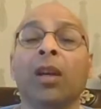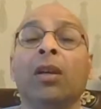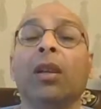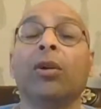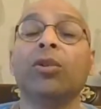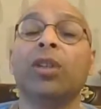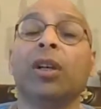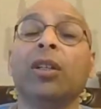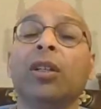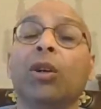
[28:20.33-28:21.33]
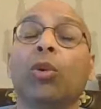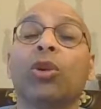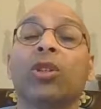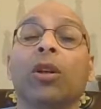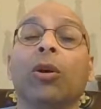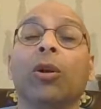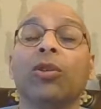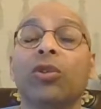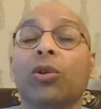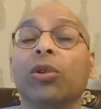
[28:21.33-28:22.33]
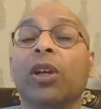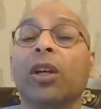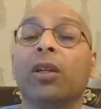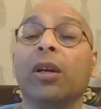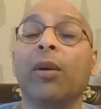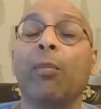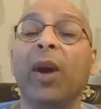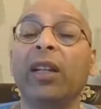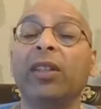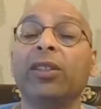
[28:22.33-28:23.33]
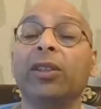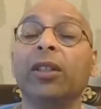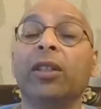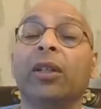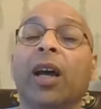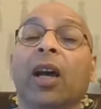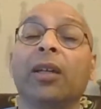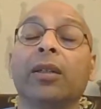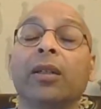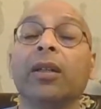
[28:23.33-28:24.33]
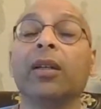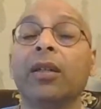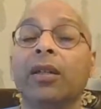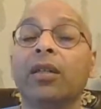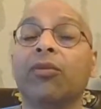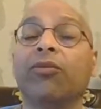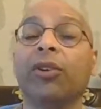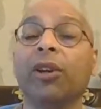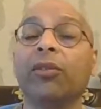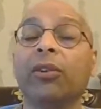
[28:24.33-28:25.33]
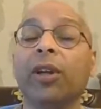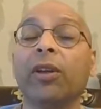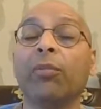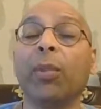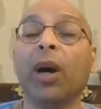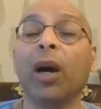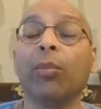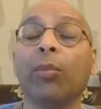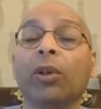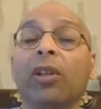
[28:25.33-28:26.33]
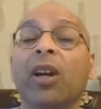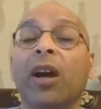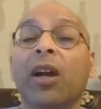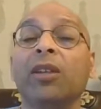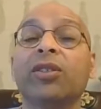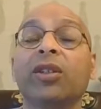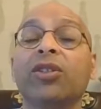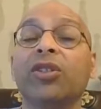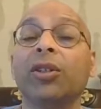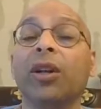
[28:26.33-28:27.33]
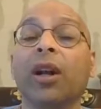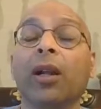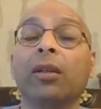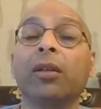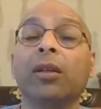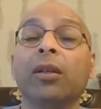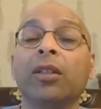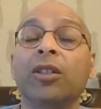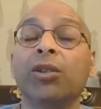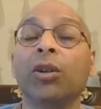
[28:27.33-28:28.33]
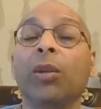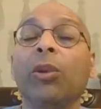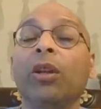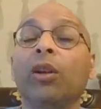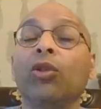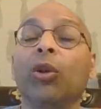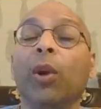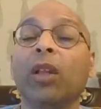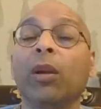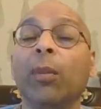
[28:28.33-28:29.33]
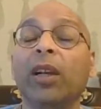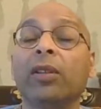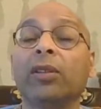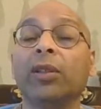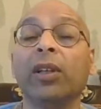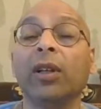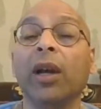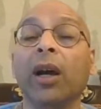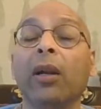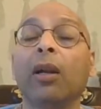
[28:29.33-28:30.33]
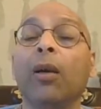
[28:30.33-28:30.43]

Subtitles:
There was another question also that Mediterranean diet is very popular and is considered healthy. So let me tell you about the Mediterranean diet.